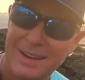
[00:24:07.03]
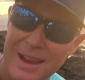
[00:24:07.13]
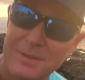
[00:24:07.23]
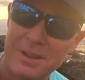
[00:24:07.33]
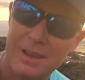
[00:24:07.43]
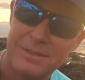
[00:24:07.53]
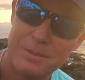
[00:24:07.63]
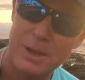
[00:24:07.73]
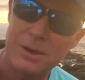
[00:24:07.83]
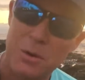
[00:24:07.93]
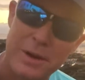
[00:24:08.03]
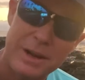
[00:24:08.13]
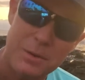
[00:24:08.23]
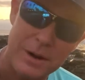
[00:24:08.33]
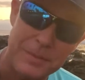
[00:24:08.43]
I haven't left, I'm not going
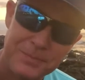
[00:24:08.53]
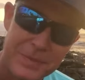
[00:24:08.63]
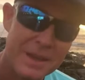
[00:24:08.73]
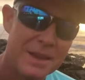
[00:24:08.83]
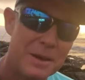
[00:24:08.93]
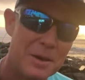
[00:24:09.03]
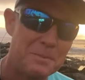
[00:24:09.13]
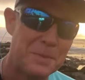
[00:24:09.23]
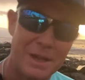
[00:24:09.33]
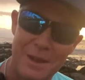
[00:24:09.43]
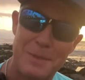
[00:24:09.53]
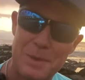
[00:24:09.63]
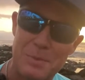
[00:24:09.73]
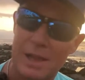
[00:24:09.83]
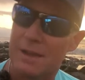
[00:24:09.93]
anywhere. But a lot of
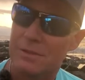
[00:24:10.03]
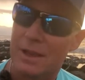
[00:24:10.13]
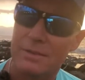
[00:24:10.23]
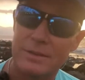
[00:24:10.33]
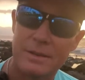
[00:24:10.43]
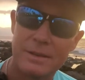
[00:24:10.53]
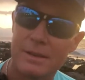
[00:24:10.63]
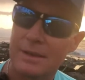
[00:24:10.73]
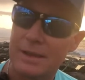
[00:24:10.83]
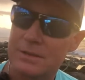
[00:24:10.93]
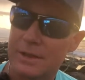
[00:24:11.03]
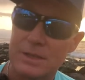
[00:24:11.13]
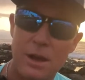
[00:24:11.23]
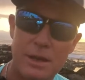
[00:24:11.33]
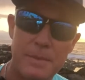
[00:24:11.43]
people have left. And so they
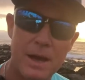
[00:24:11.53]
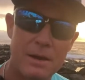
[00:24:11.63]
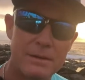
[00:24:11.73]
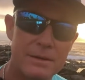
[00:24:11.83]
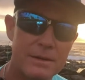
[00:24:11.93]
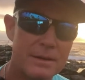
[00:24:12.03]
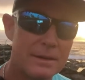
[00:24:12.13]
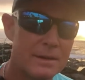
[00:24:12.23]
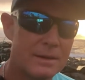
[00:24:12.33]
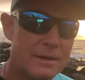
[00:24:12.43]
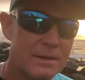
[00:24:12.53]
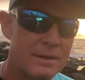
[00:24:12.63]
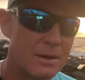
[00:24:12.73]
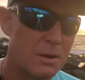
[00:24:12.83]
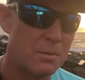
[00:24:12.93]
talk about,
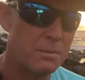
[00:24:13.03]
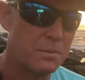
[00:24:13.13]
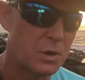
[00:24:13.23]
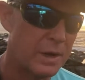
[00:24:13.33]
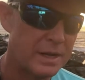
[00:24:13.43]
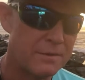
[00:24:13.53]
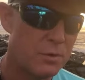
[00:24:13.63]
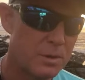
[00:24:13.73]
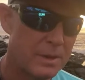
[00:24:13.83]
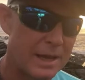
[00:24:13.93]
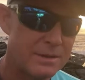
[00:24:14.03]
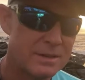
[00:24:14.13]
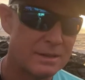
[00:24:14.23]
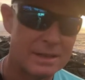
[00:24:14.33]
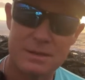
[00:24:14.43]
creating affordable
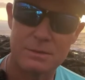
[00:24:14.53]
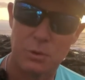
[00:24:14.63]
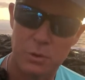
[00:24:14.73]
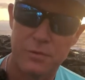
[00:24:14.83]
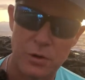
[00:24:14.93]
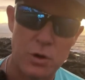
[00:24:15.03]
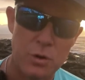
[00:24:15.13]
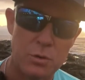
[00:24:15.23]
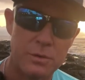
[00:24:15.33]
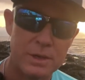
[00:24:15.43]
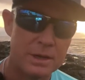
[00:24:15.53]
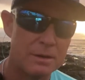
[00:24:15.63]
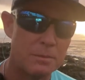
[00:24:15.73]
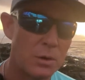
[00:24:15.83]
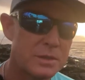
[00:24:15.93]
housing. That's, well, for who?
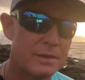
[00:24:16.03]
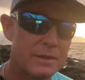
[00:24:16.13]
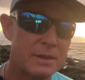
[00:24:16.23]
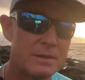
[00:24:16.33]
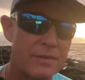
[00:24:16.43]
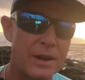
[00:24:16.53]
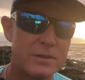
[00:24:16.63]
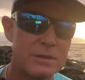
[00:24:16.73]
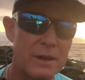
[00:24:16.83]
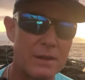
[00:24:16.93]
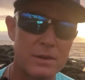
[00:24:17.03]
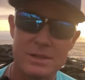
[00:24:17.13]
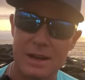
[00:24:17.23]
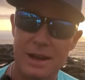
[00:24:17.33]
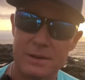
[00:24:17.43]
Most of these fire survivors
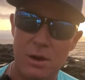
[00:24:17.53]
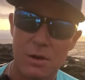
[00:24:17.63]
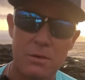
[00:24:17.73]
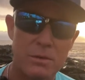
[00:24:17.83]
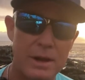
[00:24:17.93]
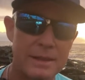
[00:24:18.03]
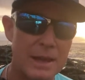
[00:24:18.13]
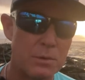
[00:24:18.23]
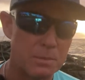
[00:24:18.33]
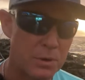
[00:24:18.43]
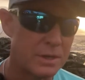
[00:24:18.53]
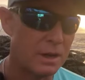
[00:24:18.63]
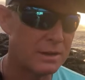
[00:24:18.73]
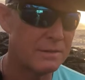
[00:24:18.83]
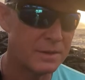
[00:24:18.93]
that I know, right, that were
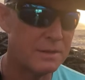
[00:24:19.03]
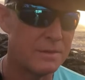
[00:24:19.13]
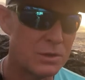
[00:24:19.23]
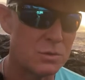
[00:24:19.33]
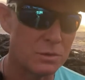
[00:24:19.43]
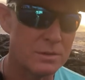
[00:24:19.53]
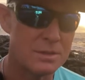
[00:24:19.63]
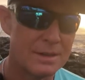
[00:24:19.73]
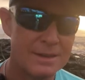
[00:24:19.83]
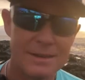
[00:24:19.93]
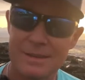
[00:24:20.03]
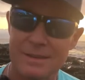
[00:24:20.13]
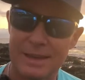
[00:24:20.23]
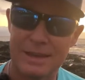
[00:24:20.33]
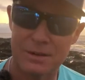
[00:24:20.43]
productive individuals,
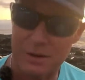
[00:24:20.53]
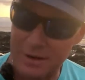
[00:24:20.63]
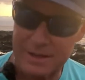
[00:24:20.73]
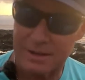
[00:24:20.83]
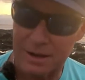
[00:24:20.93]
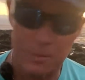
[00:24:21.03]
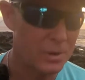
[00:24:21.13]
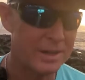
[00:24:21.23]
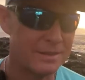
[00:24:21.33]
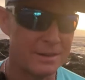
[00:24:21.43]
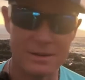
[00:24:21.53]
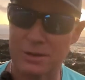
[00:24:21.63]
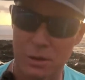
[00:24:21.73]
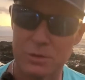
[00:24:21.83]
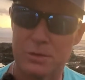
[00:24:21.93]
they are not dumb, right? They're going to
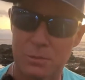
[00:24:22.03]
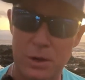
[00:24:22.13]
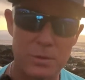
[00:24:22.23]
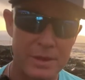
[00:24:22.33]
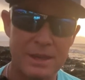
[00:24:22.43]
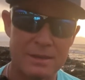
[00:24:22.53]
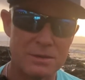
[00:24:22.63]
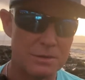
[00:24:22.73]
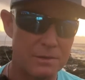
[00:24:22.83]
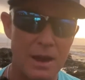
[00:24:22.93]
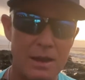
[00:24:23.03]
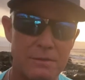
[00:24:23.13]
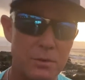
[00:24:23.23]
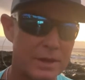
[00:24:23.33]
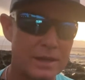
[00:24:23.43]
go somewhere where they can survive,
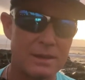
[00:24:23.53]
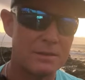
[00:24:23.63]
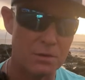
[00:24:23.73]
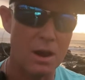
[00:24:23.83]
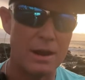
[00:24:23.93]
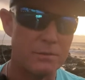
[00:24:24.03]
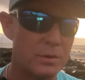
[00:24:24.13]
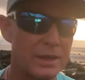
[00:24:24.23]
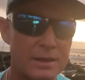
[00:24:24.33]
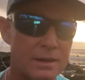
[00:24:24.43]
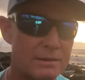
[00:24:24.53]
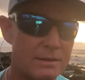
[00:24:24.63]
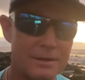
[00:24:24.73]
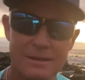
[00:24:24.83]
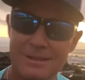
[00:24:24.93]
where they can thrive, where they can,
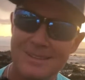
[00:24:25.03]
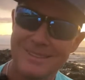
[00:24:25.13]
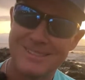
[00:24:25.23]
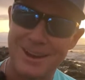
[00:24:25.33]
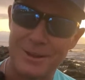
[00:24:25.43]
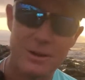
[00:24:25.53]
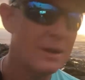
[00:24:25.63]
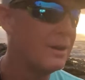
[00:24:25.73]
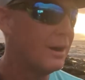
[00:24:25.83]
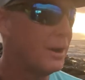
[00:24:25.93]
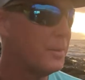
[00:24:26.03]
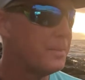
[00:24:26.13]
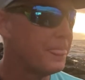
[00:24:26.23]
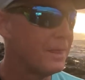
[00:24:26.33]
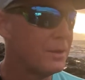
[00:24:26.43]
Tyler,
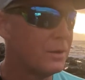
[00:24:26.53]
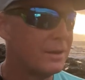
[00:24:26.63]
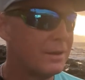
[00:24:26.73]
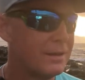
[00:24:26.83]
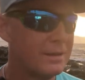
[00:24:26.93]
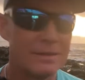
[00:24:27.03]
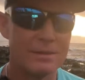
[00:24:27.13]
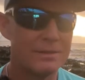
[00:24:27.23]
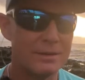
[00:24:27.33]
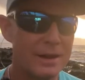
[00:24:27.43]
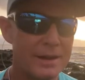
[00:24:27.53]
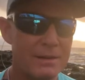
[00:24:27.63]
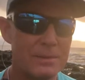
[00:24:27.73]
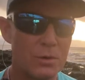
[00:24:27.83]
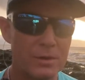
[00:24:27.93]
they're not here
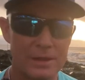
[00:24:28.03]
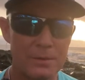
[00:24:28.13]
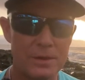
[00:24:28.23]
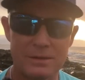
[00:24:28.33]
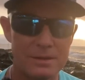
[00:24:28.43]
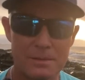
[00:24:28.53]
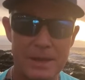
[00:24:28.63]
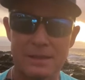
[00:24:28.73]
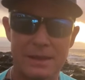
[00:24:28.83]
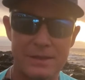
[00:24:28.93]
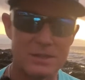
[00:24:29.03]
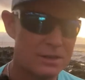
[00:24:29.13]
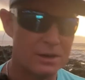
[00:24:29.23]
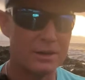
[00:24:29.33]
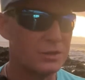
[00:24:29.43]
anymore. They went to the mainland. They
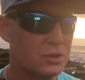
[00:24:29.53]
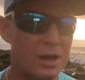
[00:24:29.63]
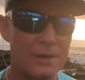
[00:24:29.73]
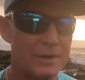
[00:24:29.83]
started a job.